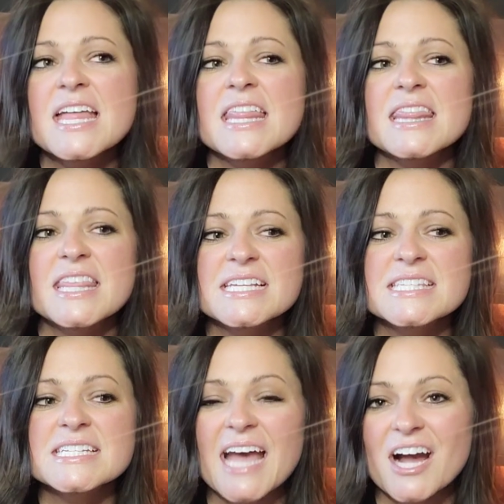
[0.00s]
This
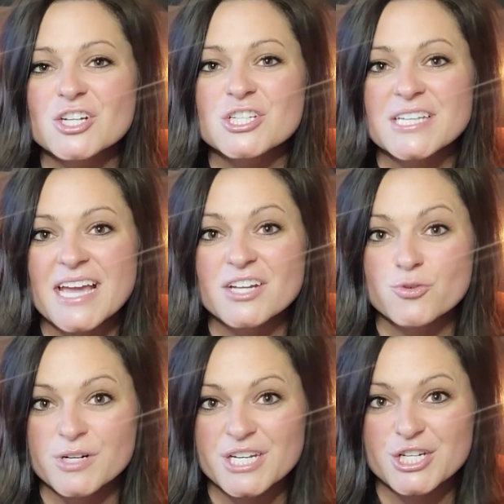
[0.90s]
is actually a
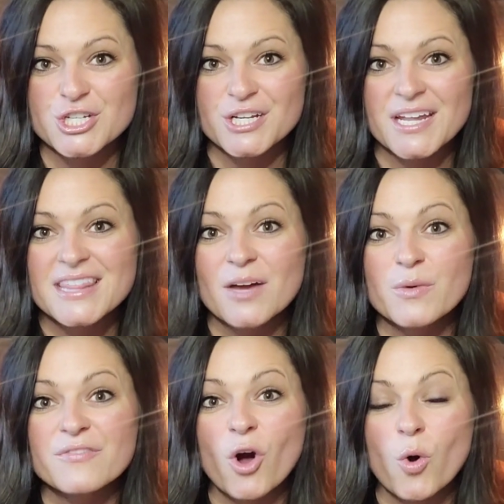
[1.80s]
tradition that
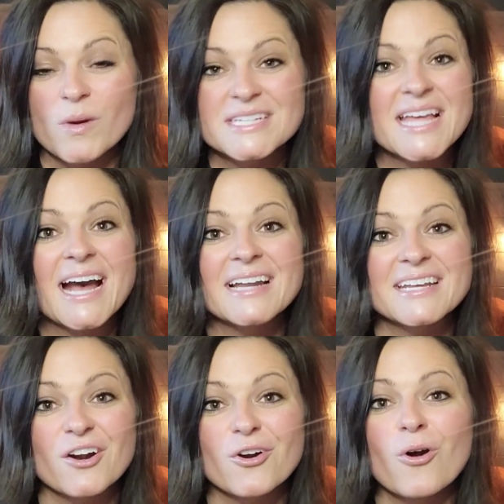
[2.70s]
we've always had
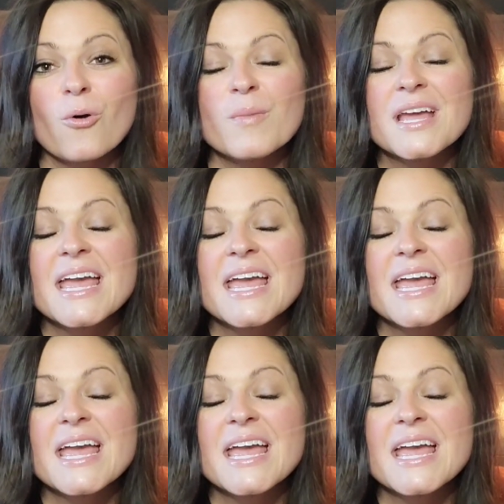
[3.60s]
in our home.